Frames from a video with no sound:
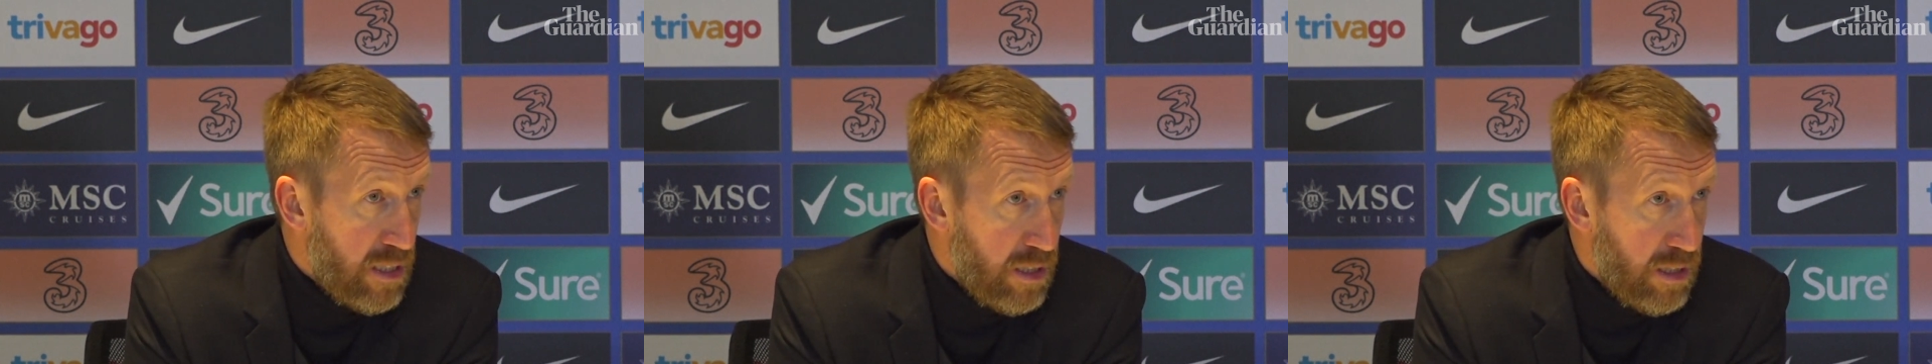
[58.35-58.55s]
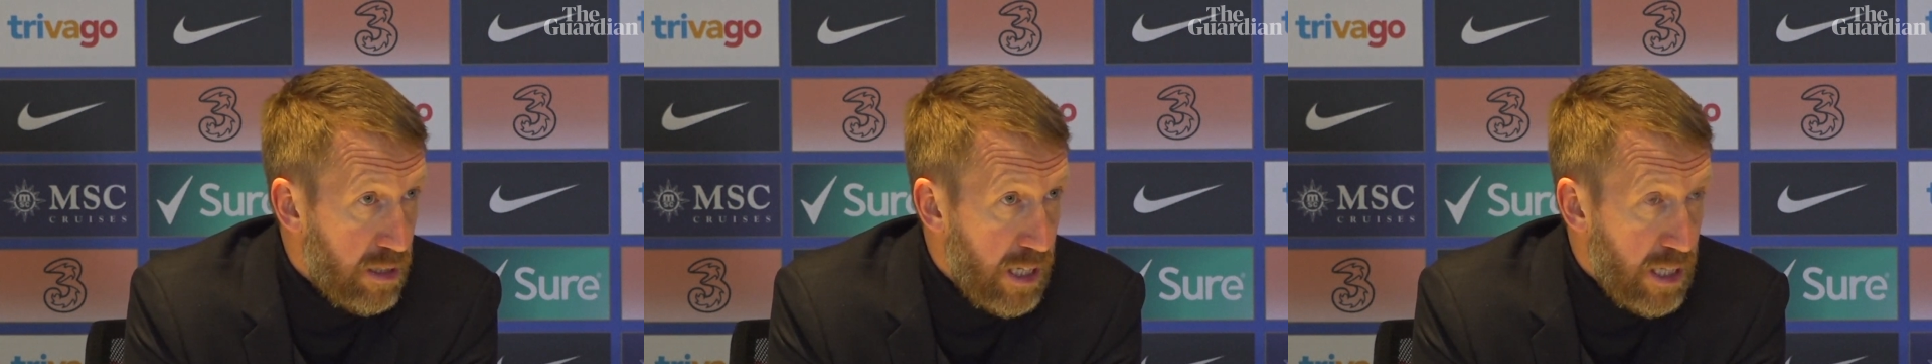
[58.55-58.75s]

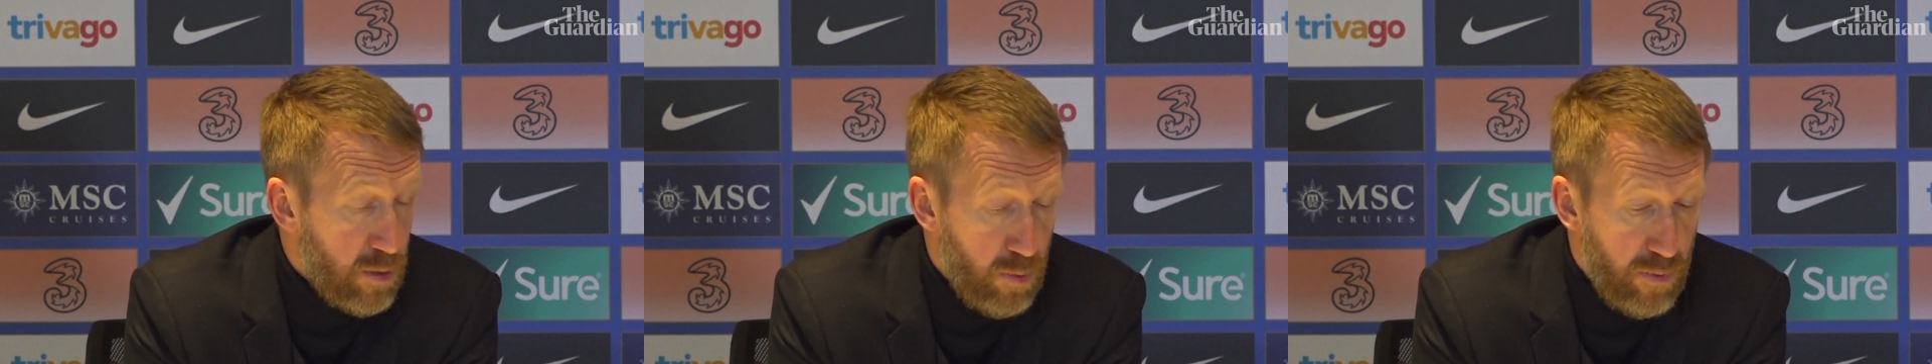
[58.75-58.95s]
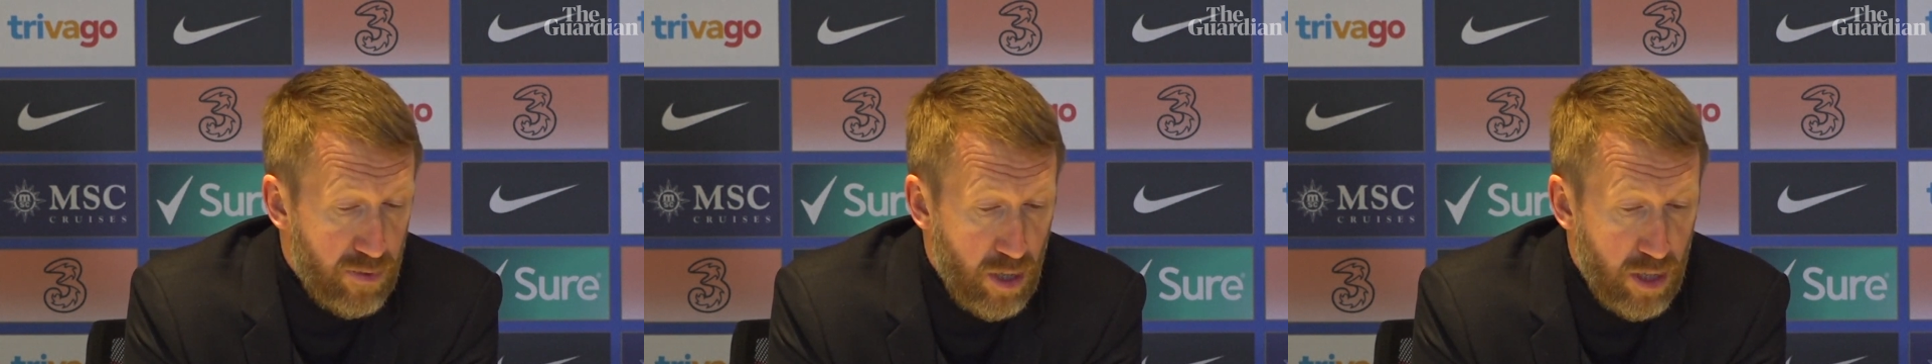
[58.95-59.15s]
And that's
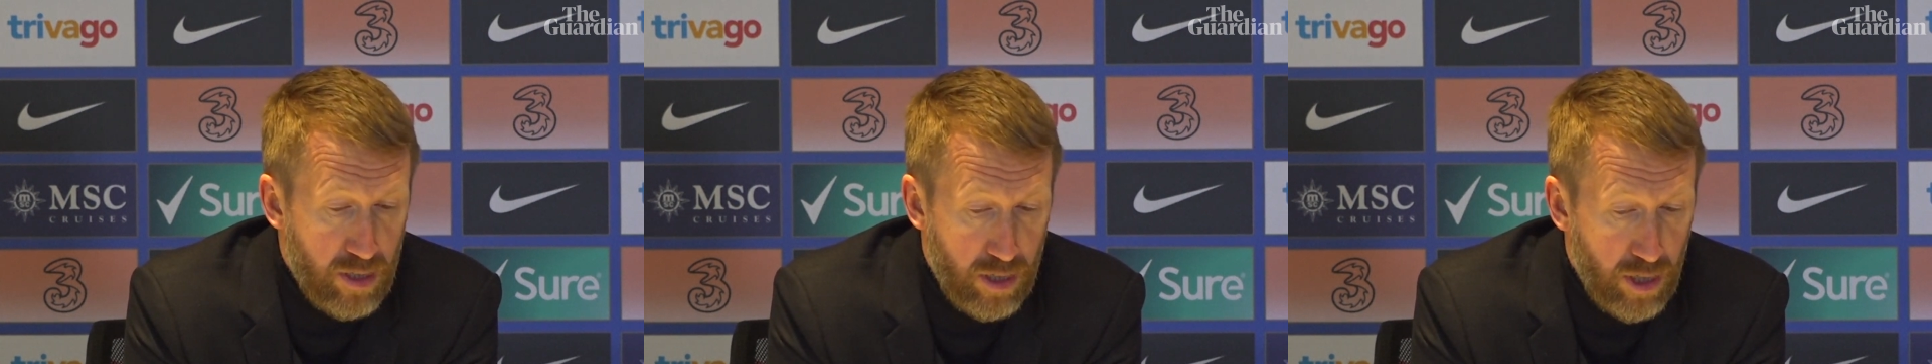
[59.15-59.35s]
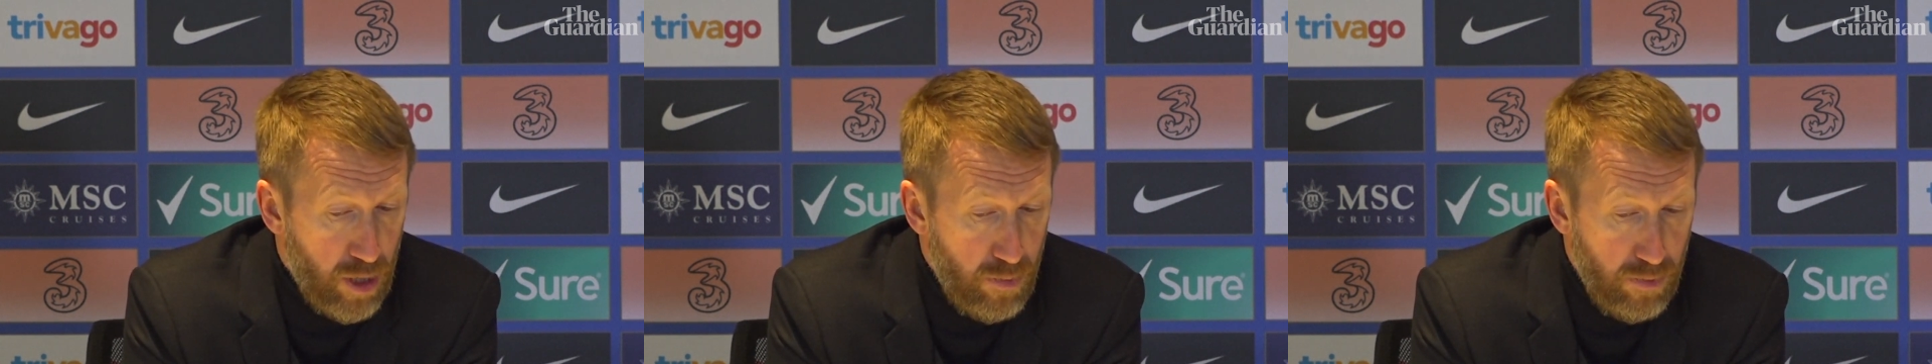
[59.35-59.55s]
what we've tried to
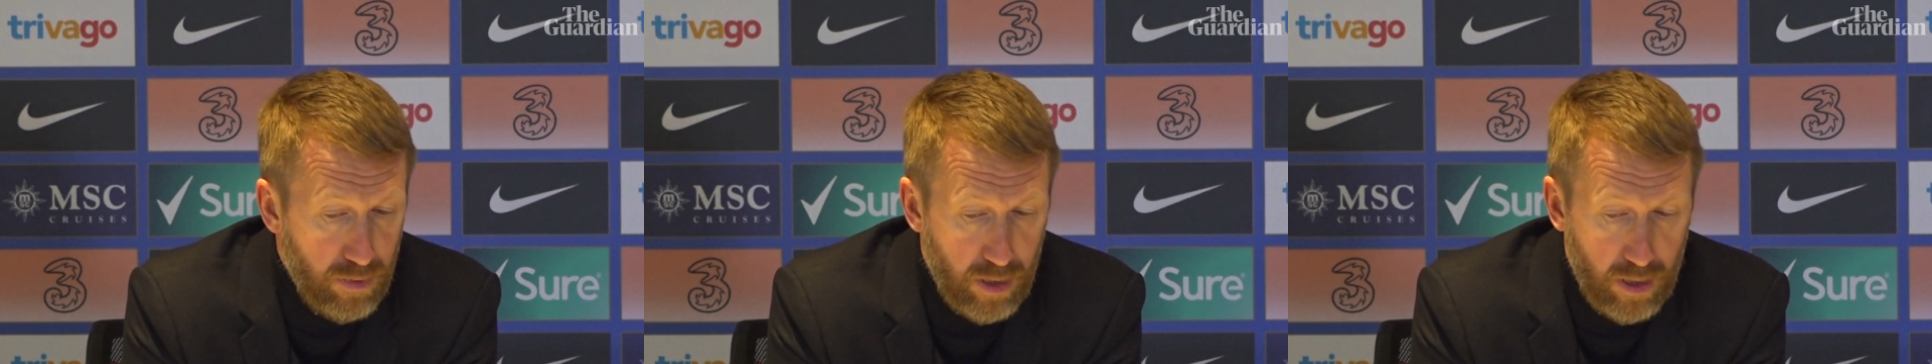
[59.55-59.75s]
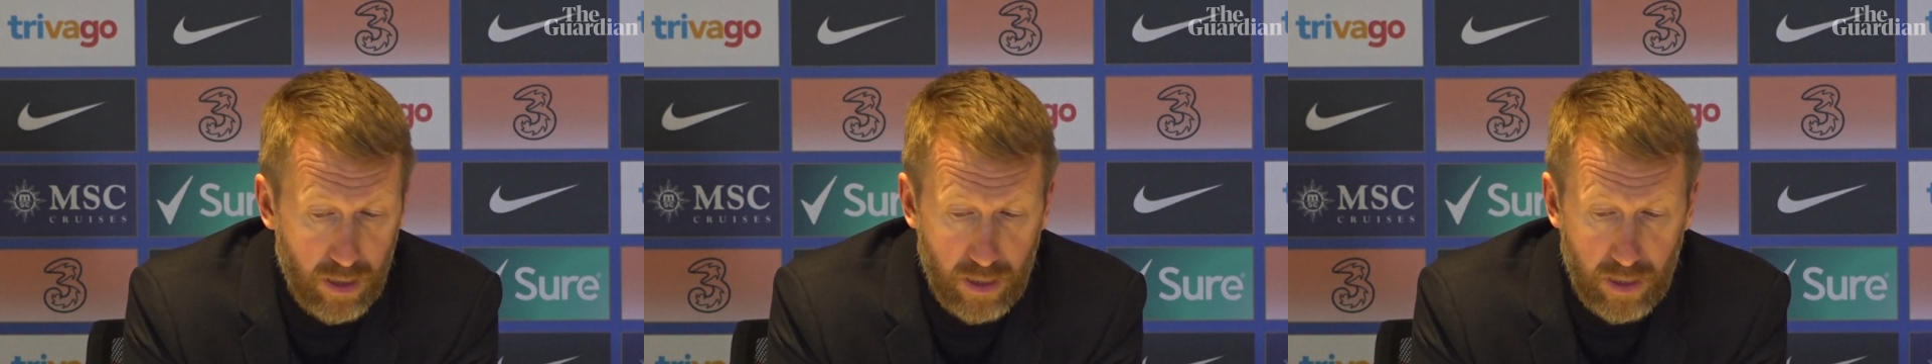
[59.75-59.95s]
do.
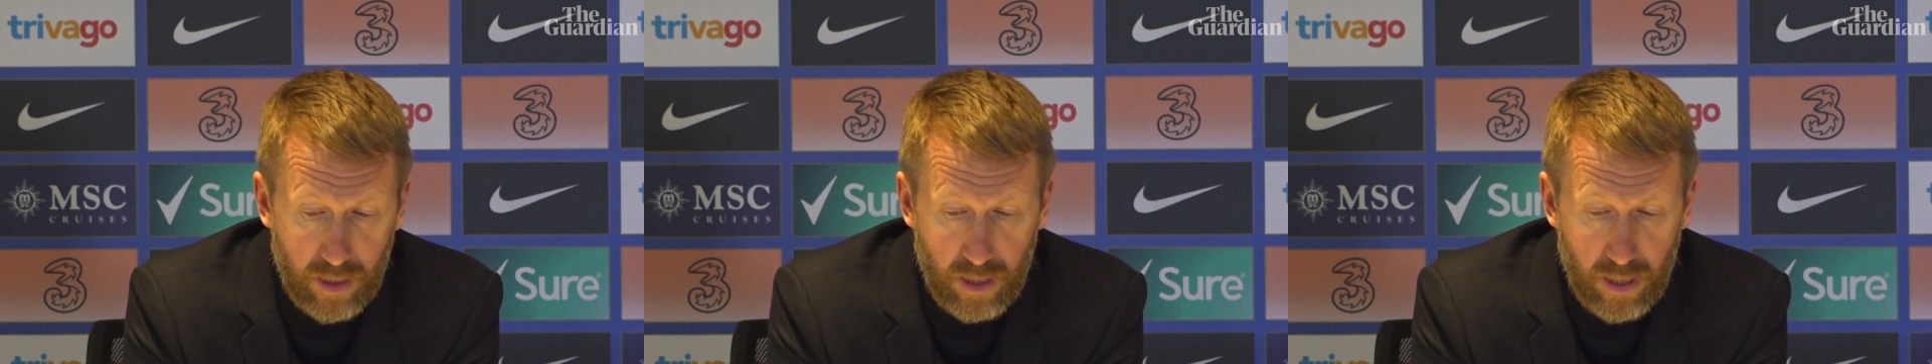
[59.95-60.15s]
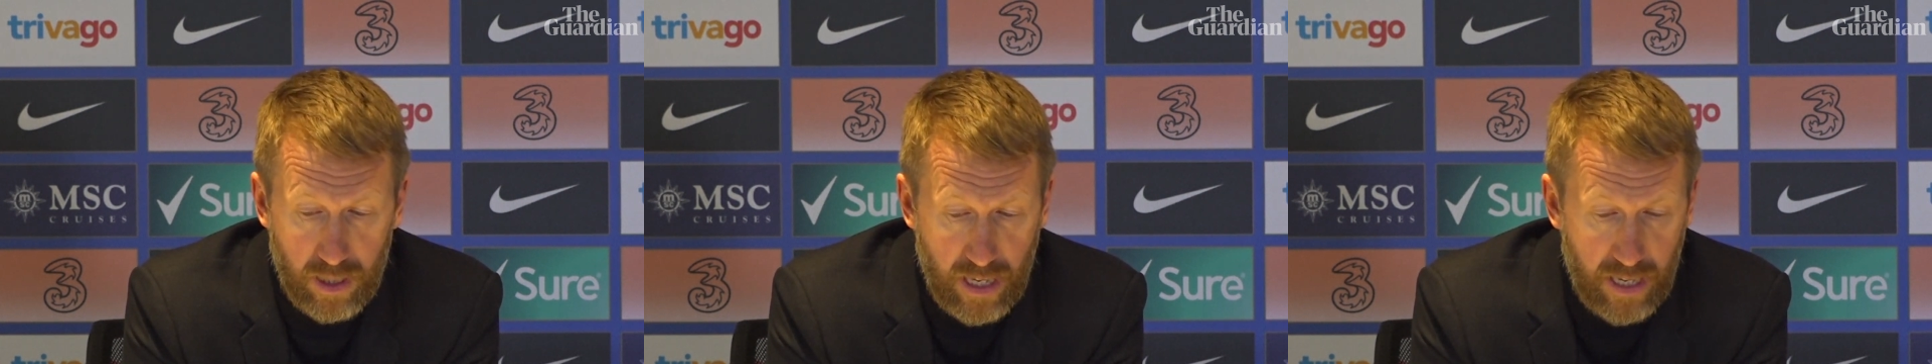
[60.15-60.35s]

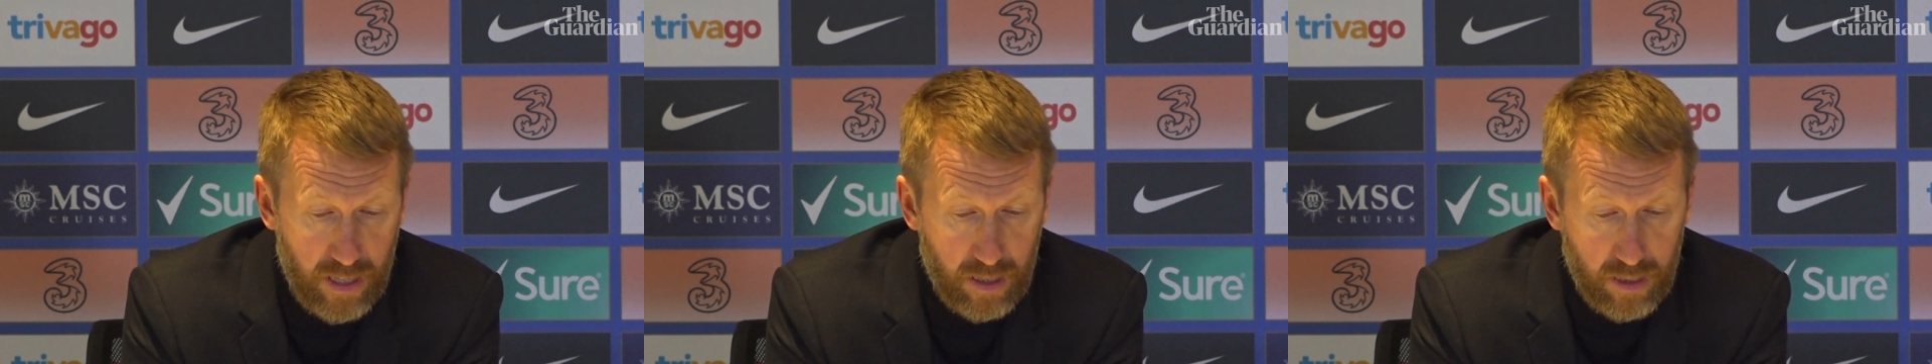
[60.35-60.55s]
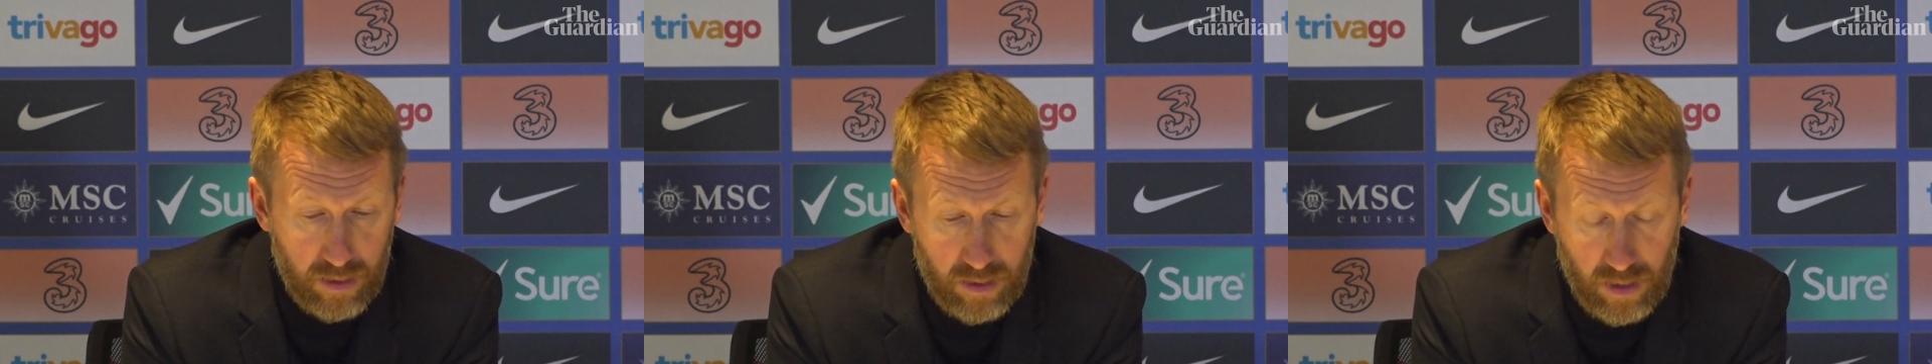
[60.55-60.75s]
And
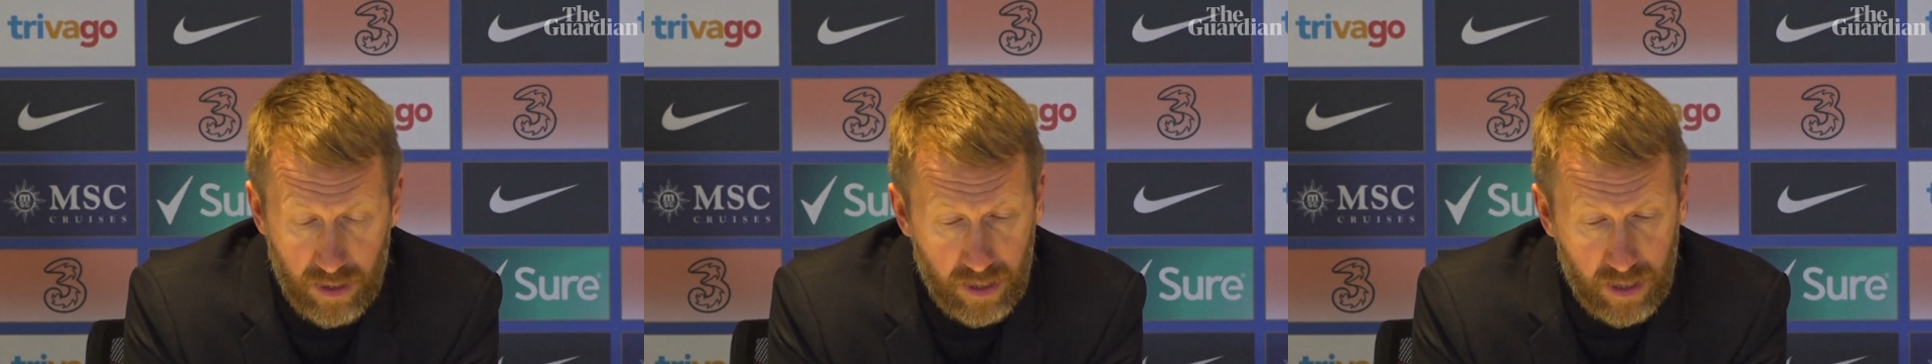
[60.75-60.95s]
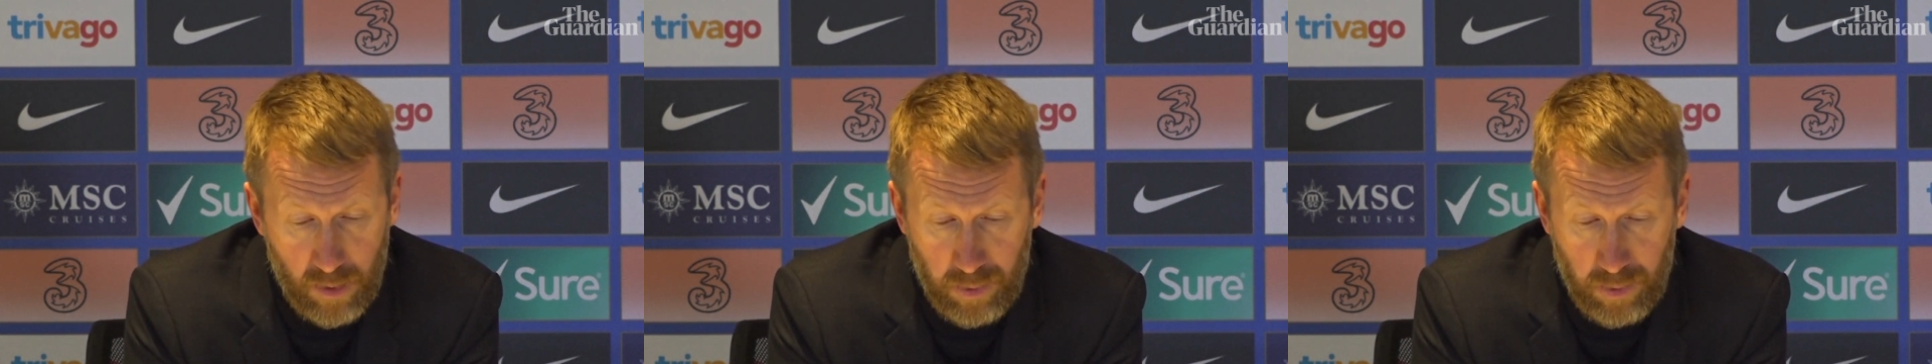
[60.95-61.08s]
then I think the